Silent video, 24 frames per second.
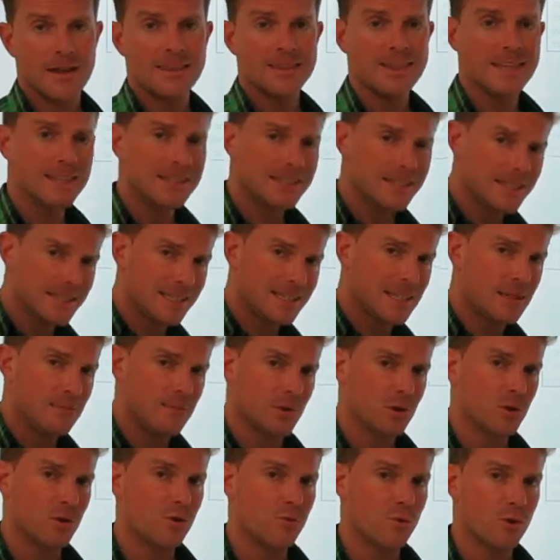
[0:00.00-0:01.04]
These are the
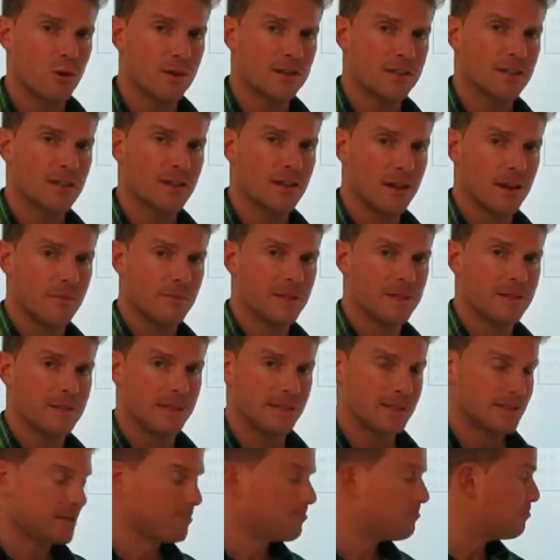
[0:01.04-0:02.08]
typical words that come in
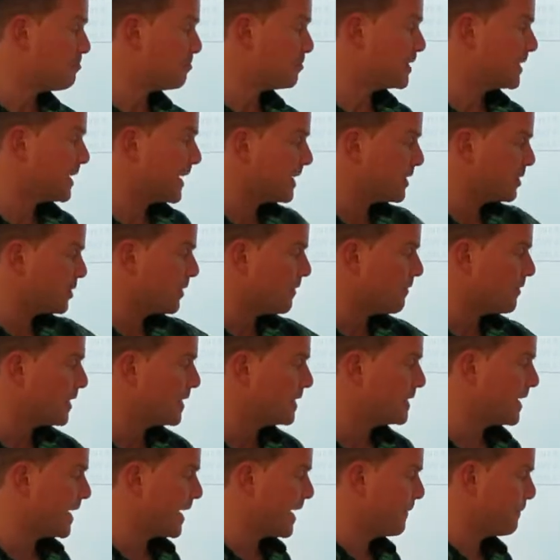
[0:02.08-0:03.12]
this section of the
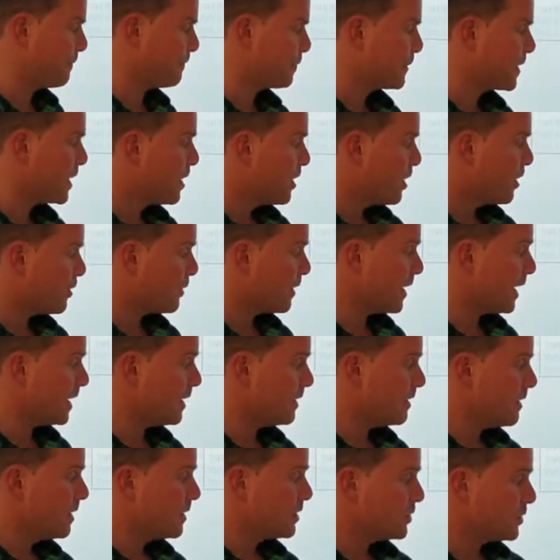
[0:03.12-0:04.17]
exam.
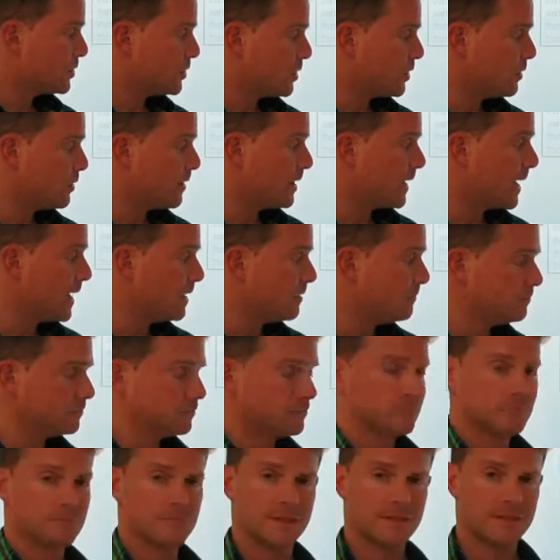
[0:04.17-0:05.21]
Okay, so again,
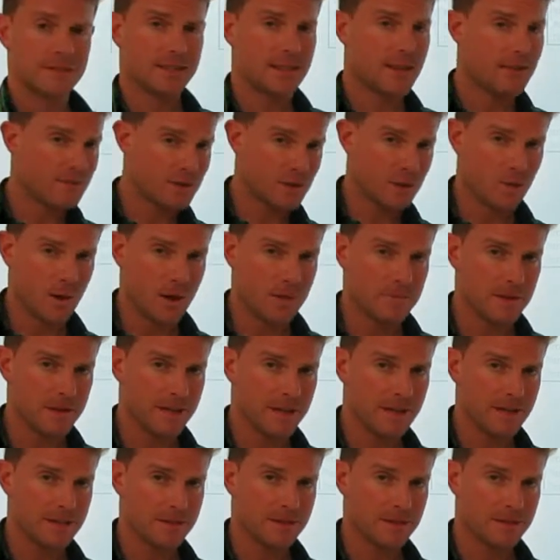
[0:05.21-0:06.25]
7 to 8
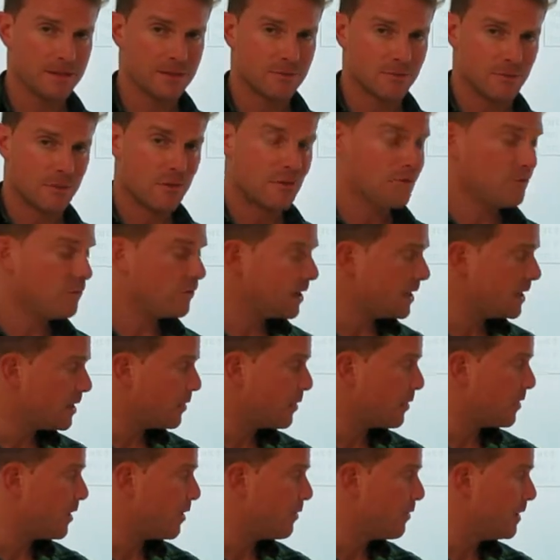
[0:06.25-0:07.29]
minutes, read
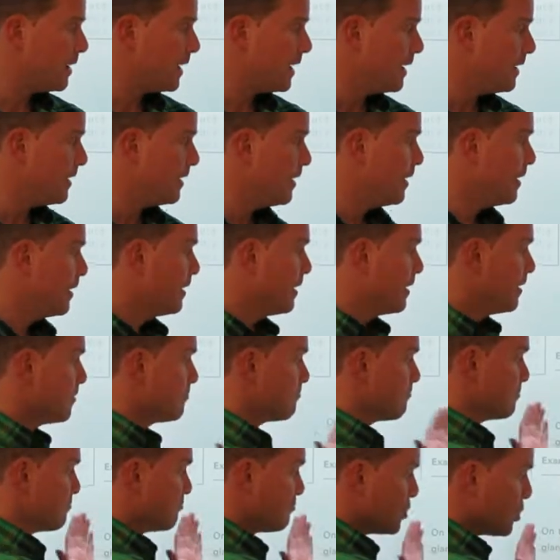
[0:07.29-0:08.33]
it thoroughly,
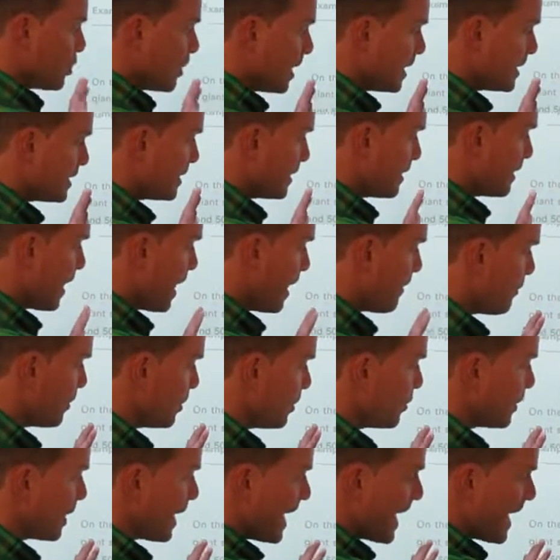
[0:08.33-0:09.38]
try to have a
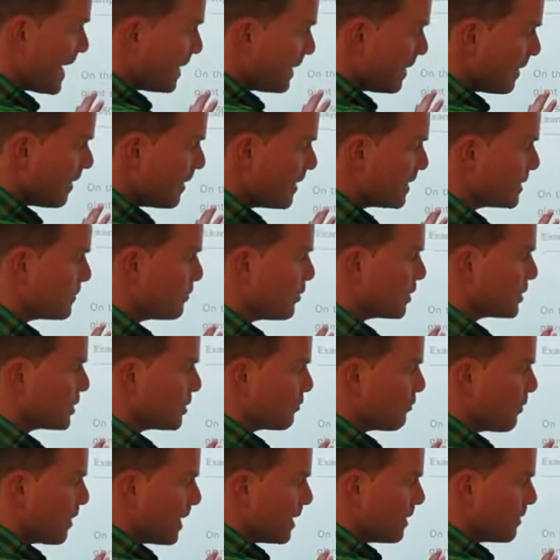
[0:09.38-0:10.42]
look, analyse what's
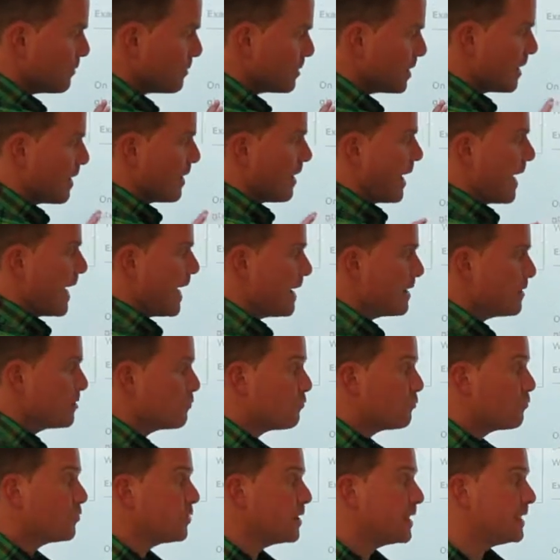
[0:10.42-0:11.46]
around,
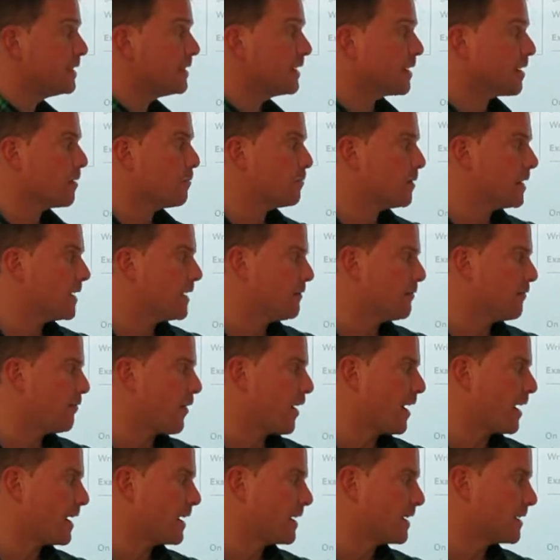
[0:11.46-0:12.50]
and read the complete
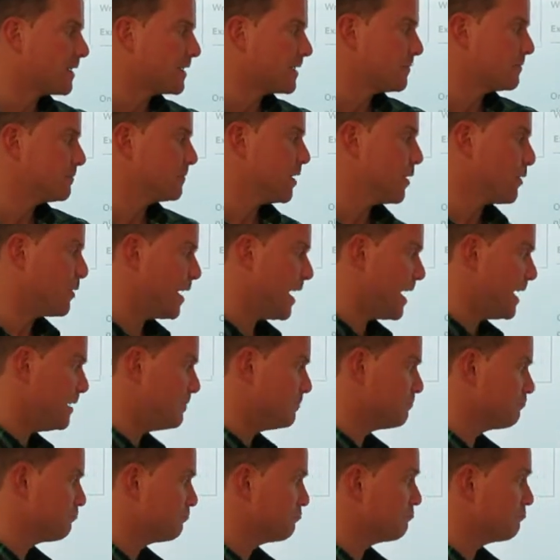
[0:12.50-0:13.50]
phrase. Okay,